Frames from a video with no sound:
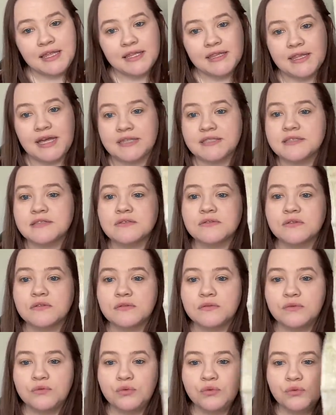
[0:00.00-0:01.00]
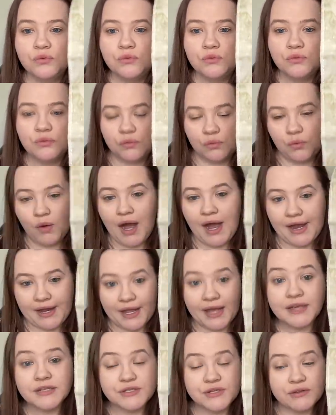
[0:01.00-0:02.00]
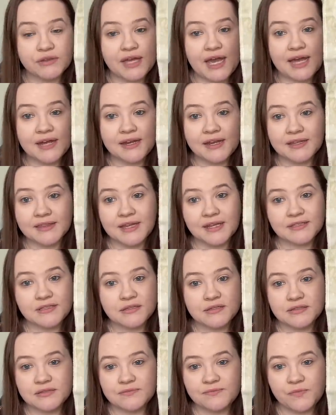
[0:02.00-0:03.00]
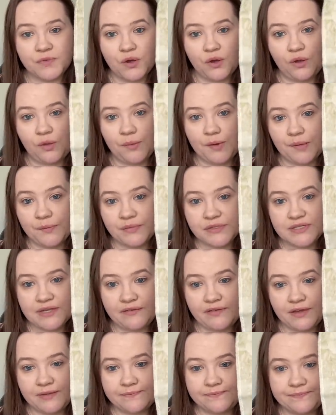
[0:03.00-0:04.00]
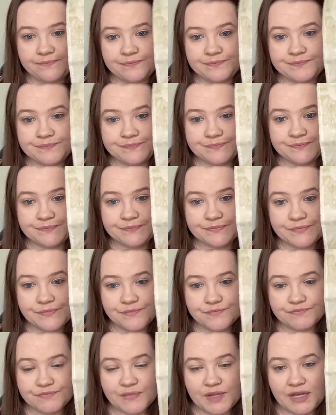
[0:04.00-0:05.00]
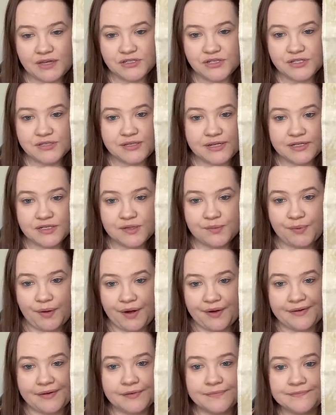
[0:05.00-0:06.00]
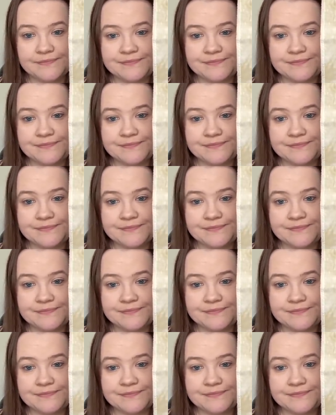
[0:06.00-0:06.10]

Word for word: that's why I do that and that's the whole purpose of it. I just like to park.